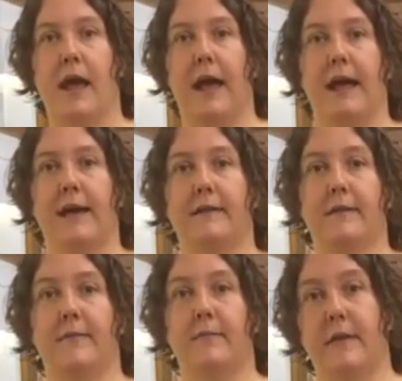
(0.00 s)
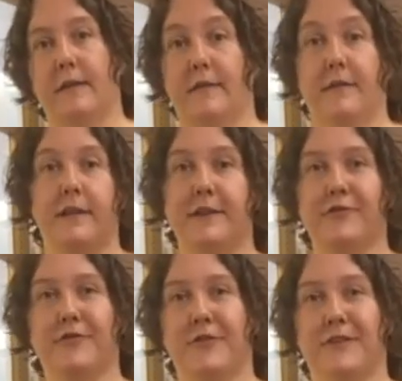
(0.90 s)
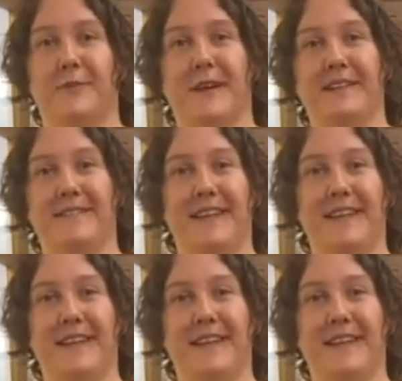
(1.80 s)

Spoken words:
And so glaciers took it away.